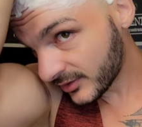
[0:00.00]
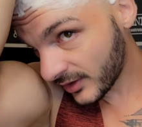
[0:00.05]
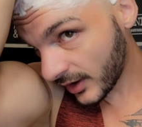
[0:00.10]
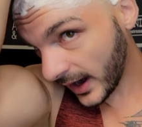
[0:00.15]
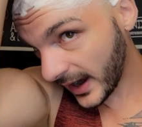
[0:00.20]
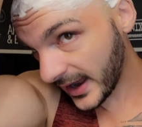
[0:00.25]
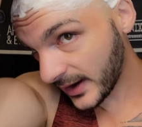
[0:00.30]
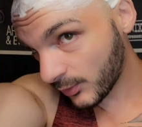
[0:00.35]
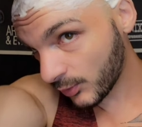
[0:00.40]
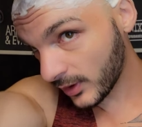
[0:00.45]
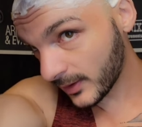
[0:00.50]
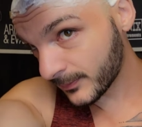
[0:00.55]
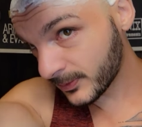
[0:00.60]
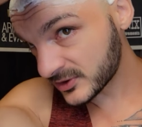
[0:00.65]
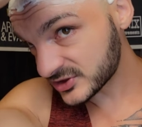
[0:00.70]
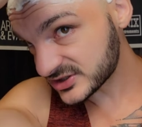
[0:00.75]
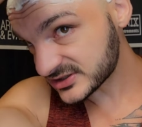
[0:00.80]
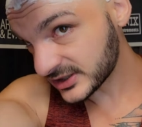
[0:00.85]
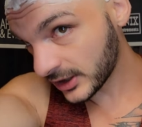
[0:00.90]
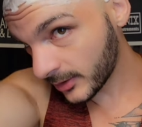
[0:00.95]
I had one
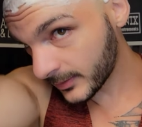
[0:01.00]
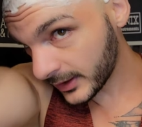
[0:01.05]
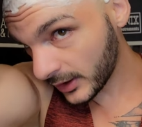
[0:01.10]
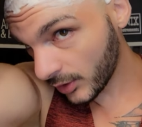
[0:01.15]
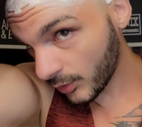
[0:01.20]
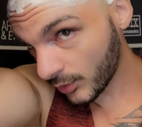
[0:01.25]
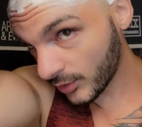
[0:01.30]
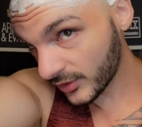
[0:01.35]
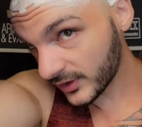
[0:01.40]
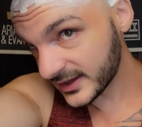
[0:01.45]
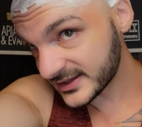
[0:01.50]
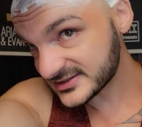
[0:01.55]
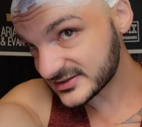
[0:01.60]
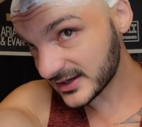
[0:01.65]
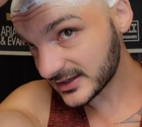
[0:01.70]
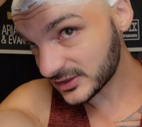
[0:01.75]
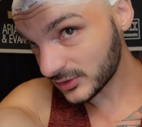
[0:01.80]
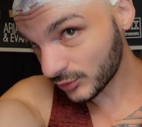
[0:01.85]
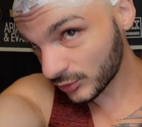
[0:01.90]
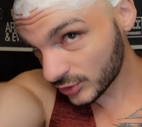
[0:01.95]
person tell me, well, it's
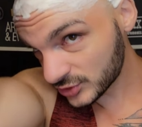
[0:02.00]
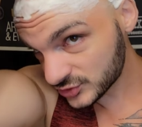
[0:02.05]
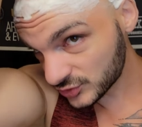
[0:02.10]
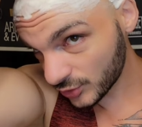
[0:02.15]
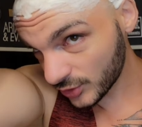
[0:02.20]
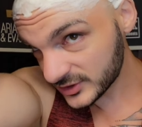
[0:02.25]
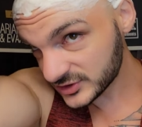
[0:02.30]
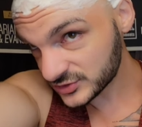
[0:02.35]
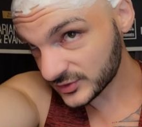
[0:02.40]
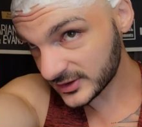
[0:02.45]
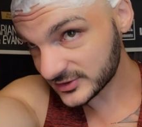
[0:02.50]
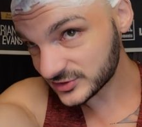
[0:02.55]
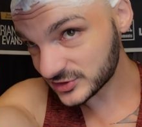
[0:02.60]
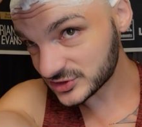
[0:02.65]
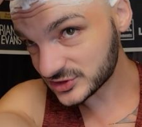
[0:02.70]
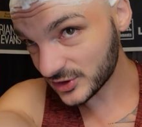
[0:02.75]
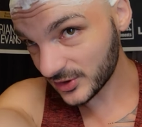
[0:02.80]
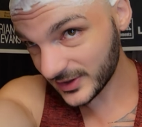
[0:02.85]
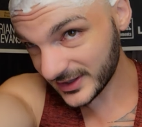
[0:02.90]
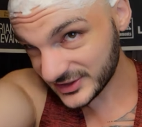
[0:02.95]
like the Rolls Royce Razor,
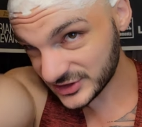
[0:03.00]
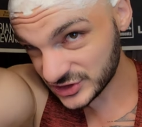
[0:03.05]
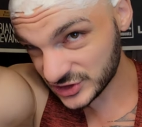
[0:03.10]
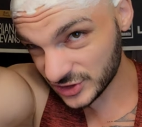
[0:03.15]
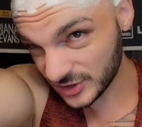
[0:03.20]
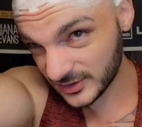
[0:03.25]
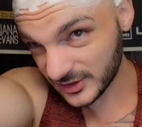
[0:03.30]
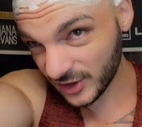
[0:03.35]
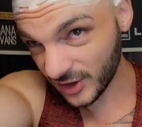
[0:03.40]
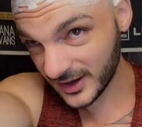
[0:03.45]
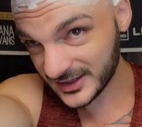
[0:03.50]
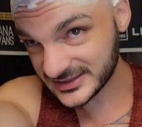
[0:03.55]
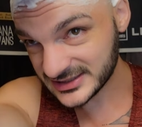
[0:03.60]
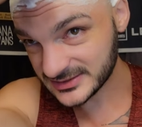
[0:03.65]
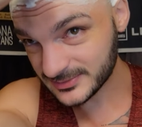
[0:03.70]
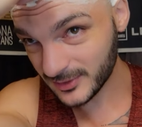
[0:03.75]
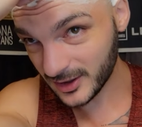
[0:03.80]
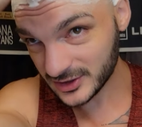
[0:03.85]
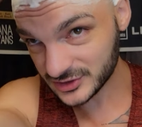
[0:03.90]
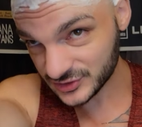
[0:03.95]
so it should cost
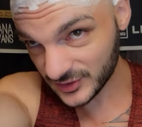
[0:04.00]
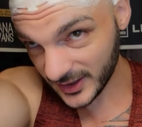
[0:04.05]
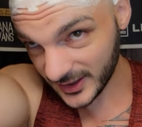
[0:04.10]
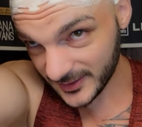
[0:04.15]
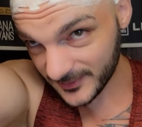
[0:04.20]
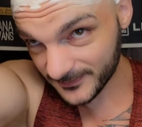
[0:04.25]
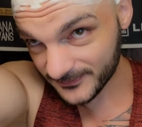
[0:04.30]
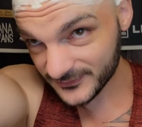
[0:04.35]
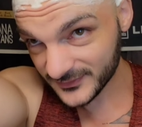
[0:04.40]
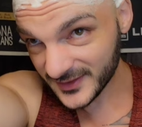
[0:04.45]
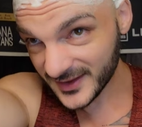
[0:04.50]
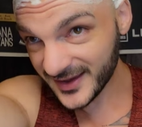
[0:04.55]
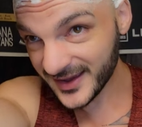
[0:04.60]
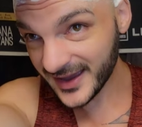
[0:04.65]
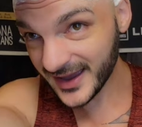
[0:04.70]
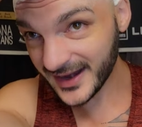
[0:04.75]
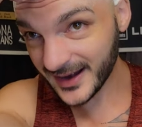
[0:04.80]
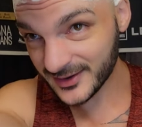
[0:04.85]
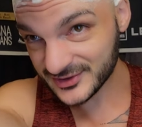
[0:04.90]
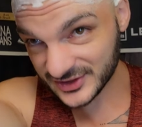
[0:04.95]
as much, right?
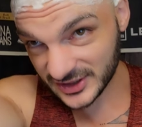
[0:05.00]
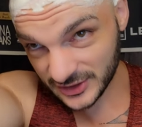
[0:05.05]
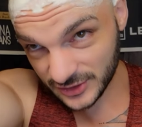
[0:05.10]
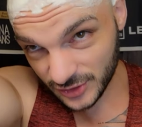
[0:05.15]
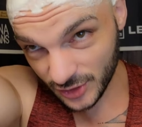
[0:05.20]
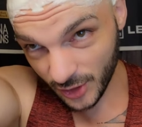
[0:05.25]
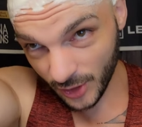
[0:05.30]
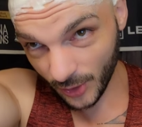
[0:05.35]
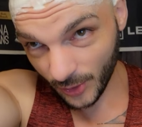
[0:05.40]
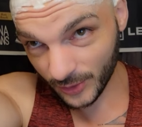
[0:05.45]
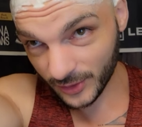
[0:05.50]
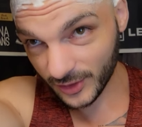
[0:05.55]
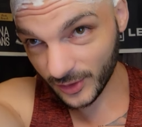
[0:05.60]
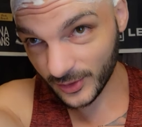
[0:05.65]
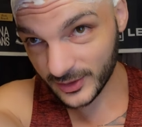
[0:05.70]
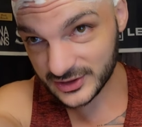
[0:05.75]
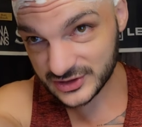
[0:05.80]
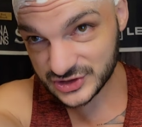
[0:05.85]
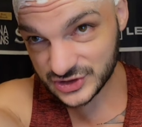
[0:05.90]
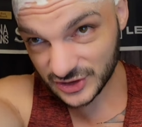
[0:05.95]
And I was like, no, no,
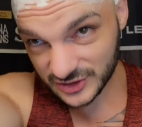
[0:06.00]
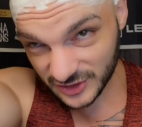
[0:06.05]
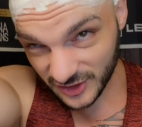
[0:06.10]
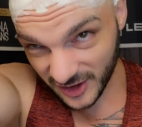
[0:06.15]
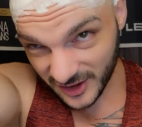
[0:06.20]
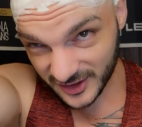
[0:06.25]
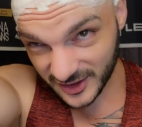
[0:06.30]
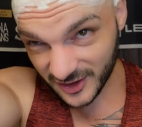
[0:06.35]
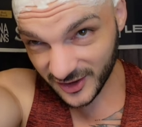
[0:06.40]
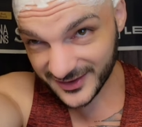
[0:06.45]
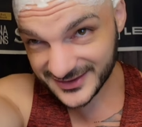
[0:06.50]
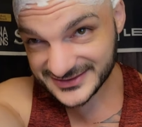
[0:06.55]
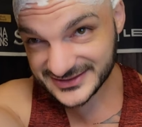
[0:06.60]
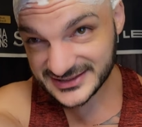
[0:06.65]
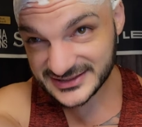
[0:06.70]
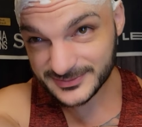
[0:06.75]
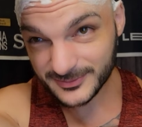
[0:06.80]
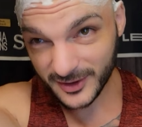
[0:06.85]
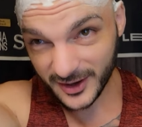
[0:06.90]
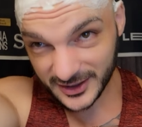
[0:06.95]
it should not cost
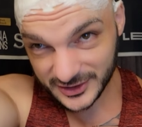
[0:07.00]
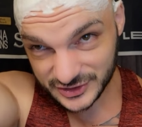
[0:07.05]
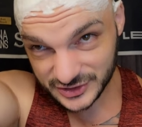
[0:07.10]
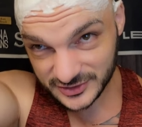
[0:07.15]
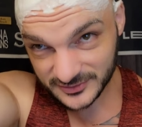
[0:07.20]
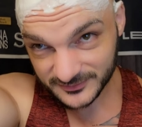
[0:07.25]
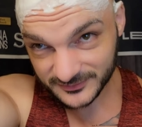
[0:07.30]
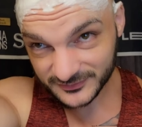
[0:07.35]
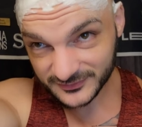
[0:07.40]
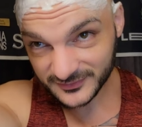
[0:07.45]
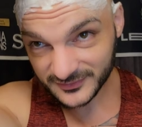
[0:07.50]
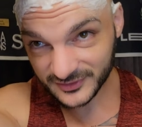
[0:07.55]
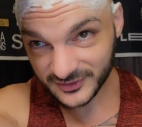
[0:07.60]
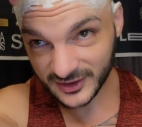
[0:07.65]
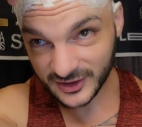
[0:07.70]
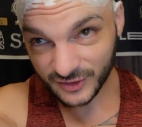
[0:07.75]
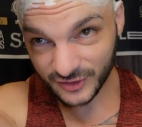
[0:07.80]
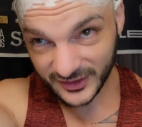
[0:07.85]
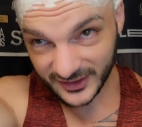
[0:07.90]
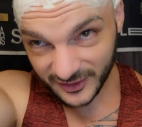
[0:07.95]
as much. The
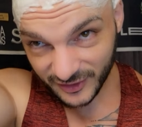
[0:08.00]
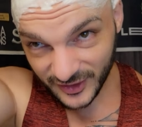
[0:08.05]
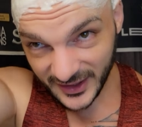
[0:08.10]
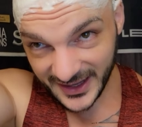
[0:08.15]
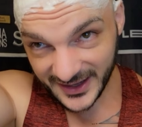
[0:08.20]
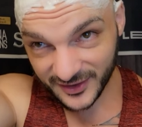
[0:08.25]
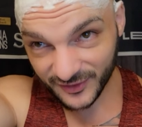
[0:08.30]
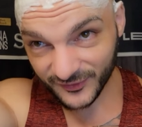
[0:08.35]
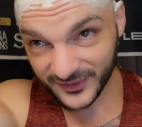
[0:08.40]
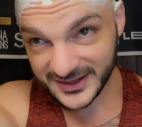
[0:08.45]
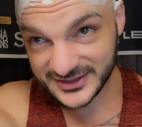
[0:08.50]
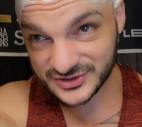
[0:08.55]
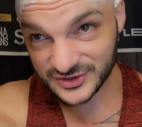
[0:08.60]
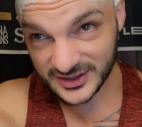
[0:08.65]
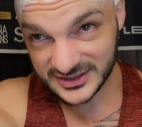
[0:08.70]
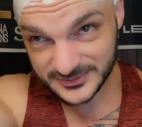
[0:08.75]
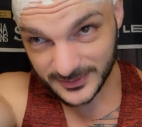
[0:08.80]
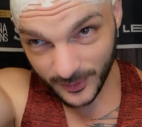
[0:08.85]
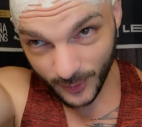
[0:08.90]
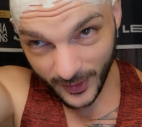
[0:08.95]
Click Clack Razor,
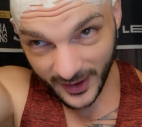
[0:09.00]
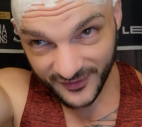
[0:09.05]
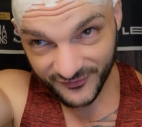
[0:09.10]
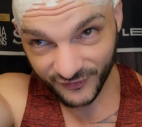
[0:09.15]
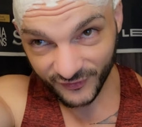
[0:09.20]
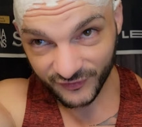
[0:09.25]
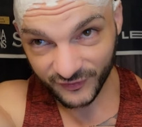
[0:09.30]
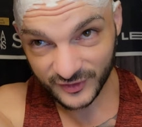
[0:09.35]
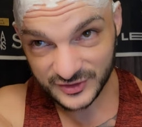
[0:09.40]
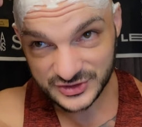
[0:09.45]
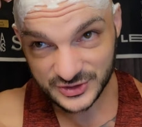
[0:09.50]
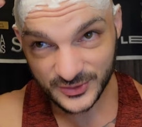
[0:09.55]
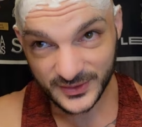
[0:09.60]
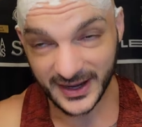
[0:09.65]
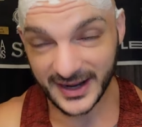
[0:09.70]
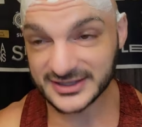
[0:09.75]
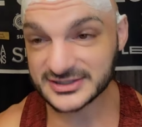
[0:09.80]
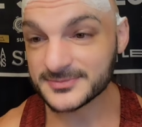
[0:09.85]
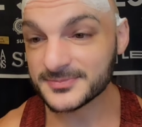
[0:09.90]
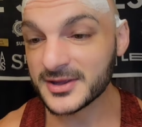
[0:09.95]
as my wife refers to it
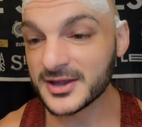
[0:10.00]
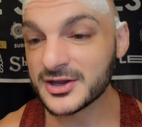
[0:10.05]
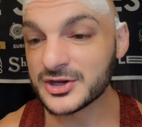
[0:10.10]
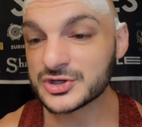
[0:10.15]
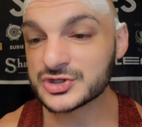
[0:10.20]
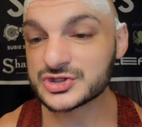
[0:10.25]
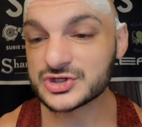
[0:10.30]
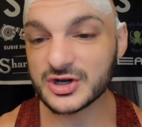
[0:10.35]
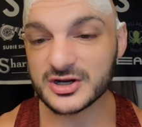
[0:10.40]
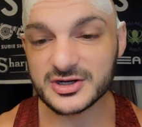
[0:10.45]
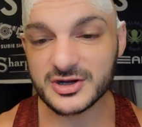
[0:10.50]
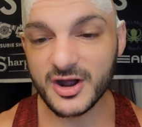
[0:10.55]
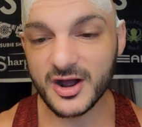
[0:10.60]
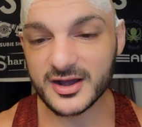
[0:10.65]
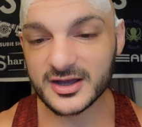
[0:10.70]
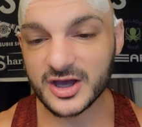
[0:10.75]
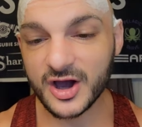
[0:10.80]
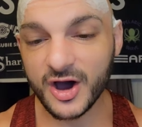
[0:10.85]
as, should not